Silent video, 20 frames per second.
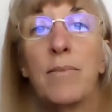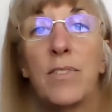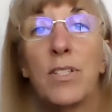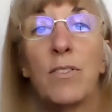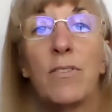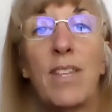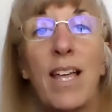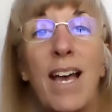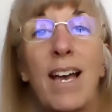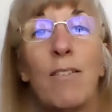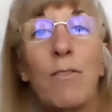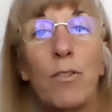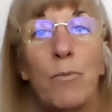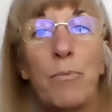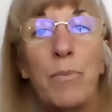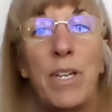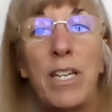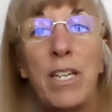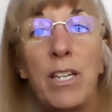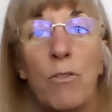so that will
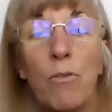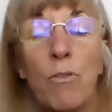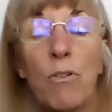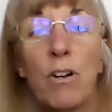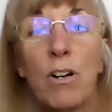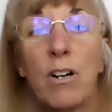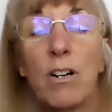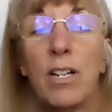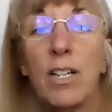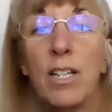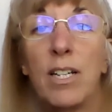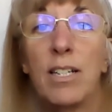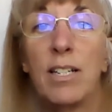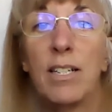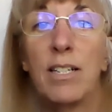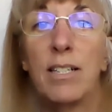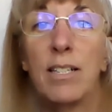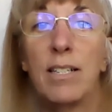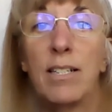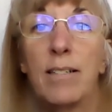be your
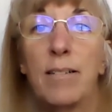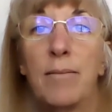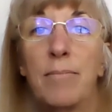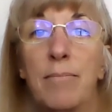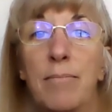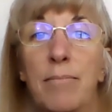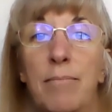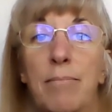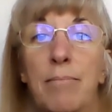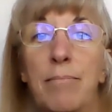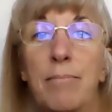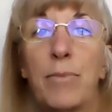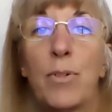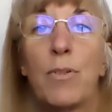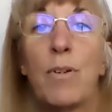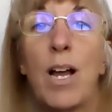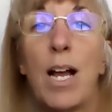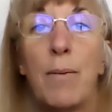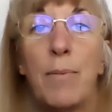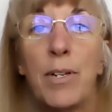
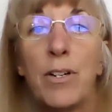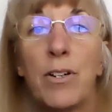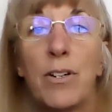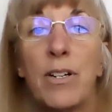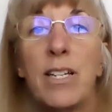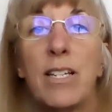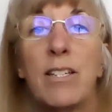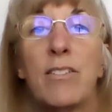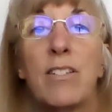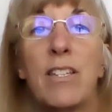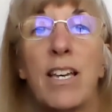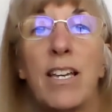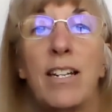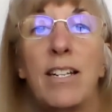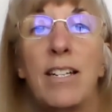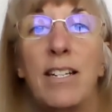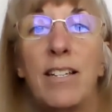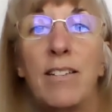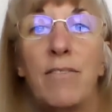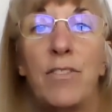barometer, is that
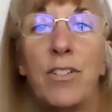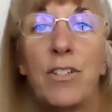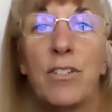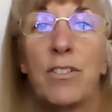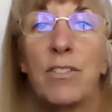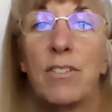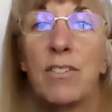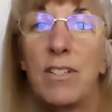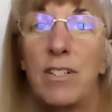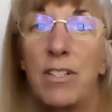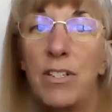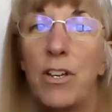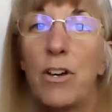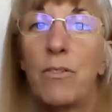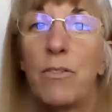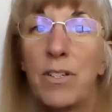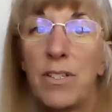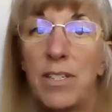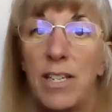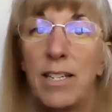if you're
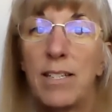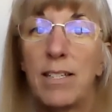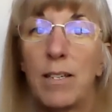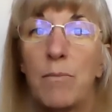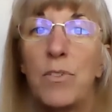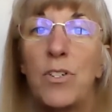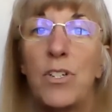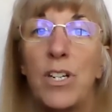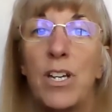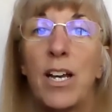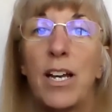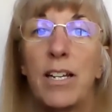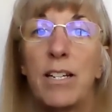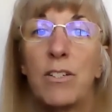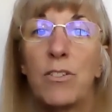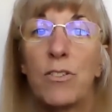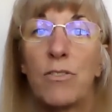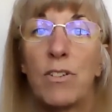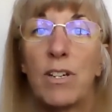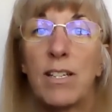noticing some GI
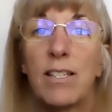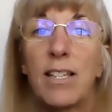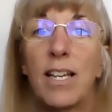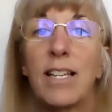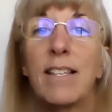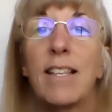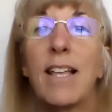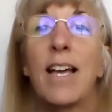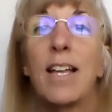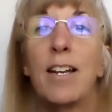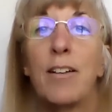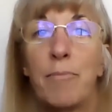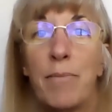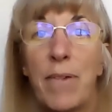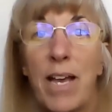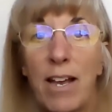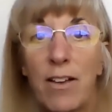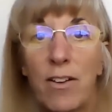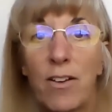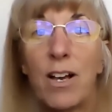distress like that,
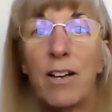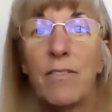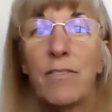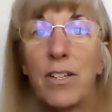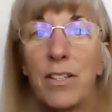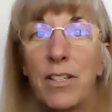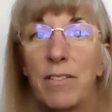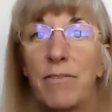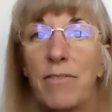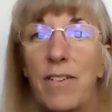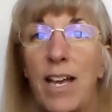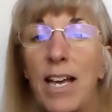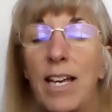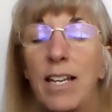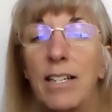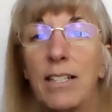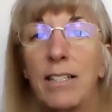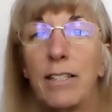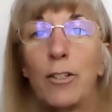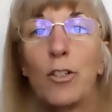back off on the
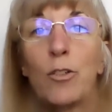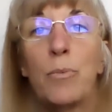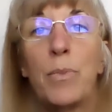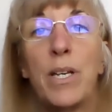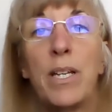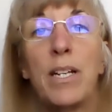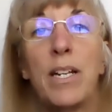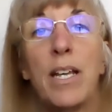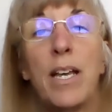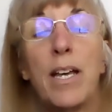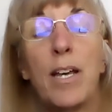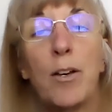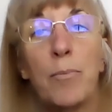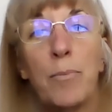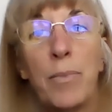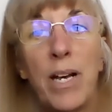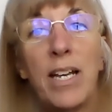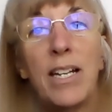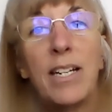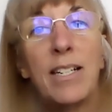fat a little bit,
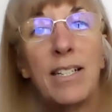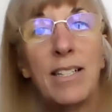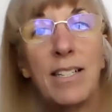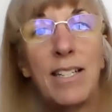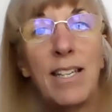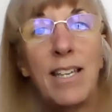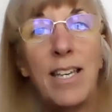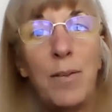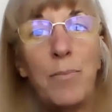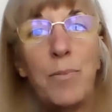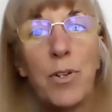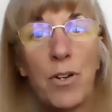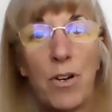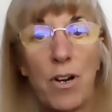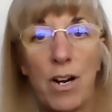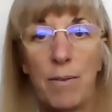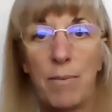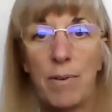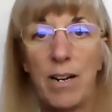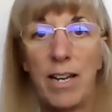but keep your
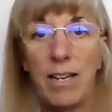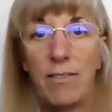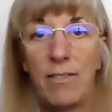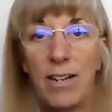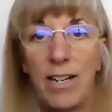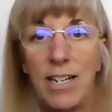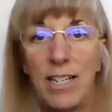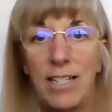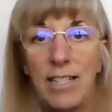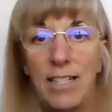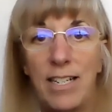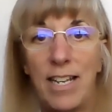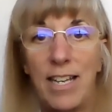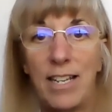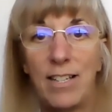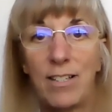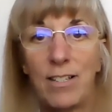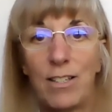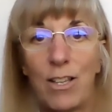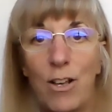carbohydrate
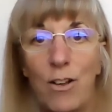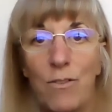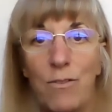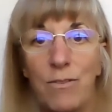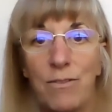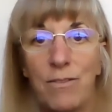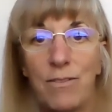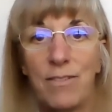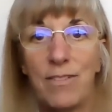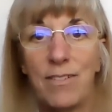intakes low.